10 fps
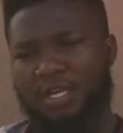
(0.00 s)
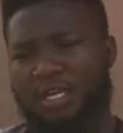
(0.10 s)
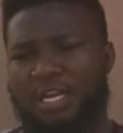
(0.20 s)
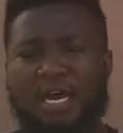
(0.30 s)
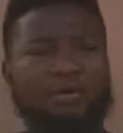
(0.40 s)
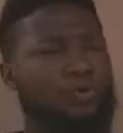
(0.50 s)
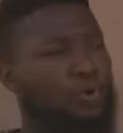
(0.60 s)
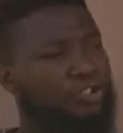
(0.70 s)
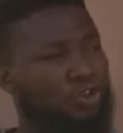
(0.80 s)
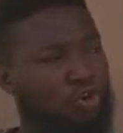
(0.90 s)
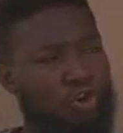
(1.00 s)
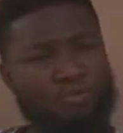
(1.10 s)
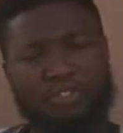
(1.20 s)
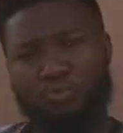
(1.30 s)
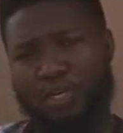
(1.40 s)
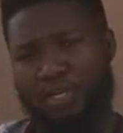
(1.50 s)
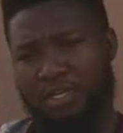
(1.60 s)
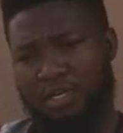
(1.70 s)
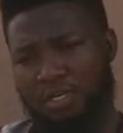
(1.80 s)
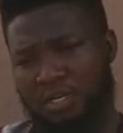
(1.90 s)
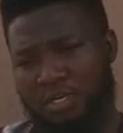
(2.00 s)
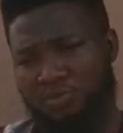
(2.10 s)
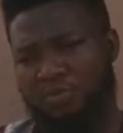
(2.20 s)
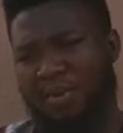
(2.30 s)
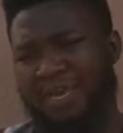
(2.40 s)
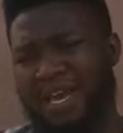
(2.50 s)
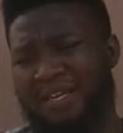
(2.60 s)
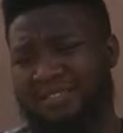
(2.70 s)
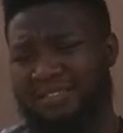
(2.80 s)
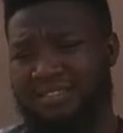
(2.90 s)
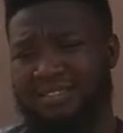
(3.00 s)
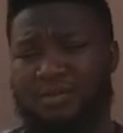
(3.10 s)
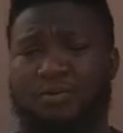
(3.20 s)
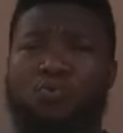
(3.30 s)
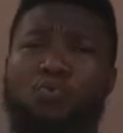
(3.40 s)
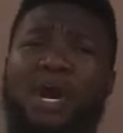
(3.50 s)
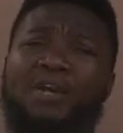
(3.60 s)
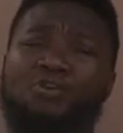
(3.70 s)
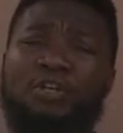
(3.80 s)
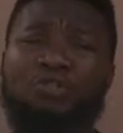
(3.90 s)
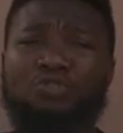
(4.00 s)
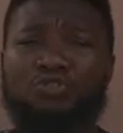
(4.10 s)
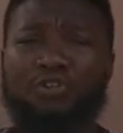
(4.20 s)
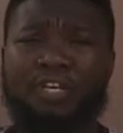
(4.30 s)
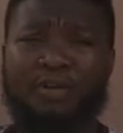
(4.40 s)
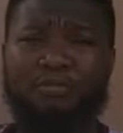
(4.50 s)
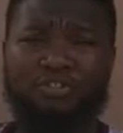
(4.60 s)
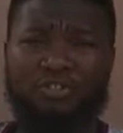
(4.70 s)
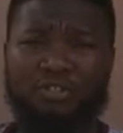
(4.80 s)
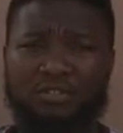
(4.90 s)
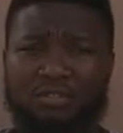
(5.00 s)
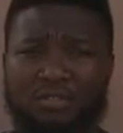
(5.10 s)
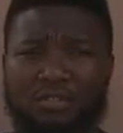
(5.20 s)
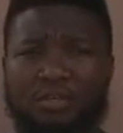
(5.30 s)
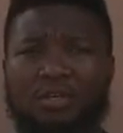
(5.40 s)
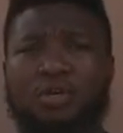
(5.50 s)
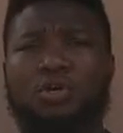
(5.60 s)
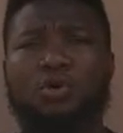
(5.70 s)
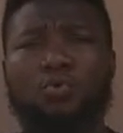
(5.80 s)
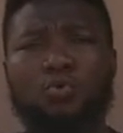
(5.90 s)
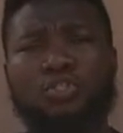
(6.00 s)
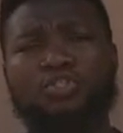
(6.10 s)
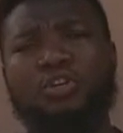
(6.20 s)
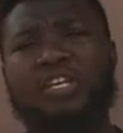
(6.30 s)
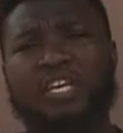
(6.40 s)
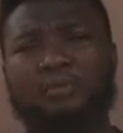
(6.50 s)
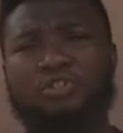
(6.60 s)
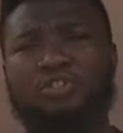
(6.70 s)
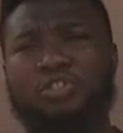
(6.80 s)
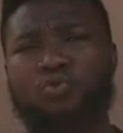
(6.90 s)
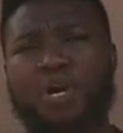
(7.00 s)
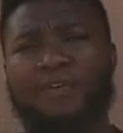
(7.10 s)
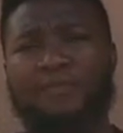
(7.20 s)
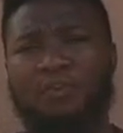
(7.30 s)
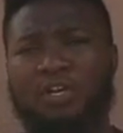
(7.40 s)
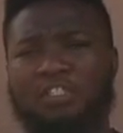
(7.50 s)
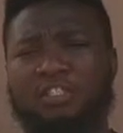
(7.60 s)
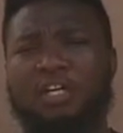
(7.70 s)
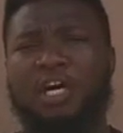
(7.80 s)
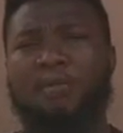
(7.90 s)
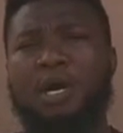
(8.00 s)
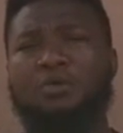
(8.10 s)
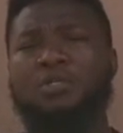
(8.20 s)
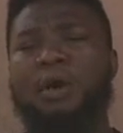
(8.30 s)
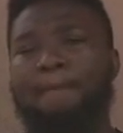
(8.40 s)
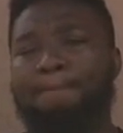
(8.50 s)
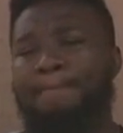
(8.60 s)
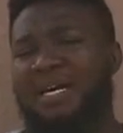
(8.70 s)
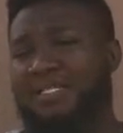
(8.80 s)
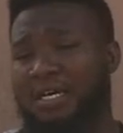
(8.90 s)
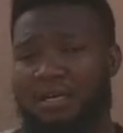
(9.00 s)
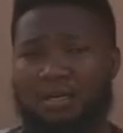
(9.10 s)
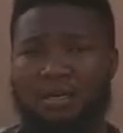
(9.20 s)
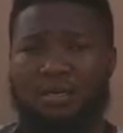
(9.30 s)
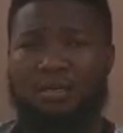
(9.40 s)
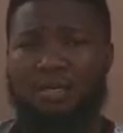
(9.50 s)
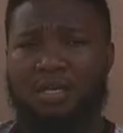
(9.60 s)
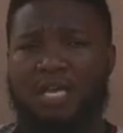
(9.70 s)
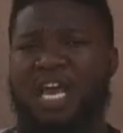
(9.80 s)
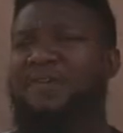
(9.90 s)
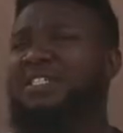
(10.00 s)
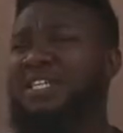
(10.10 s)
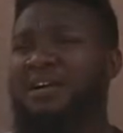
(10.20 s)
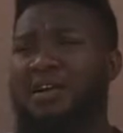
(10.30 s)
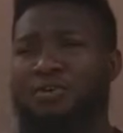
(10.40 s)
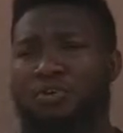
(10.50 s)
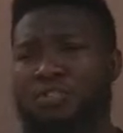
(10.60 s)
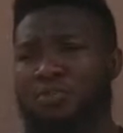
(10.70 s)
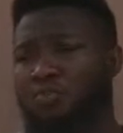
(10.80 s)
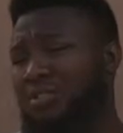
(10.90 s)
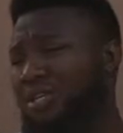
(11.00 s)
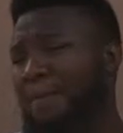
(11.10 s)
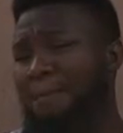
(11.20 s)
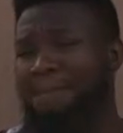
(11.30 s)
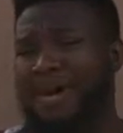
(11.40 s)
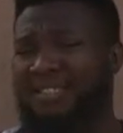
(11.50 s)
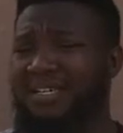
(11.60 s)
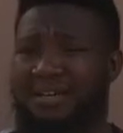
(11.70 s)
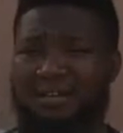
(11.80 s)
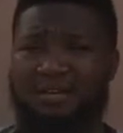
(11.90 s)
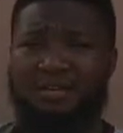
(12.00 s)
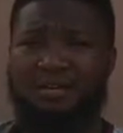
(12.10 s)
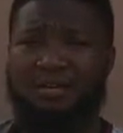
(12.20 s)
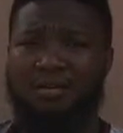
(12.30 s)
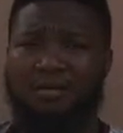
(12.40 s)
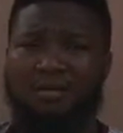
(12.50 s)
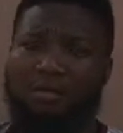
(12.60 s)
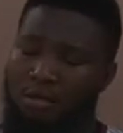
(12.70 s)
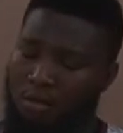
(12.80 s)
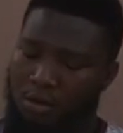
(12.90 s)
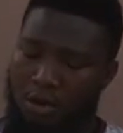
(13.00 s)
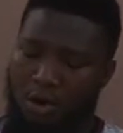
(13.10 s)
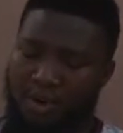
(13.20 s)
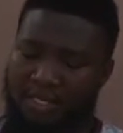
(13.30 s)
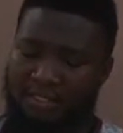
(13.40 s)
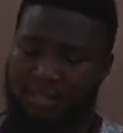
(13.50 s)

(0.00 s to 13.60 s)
Now, the question comes this way. You might be asked, why do you need to study chemistry? We study chemistry to have knowledge about matter. Everything around us is what? Matter. Alright.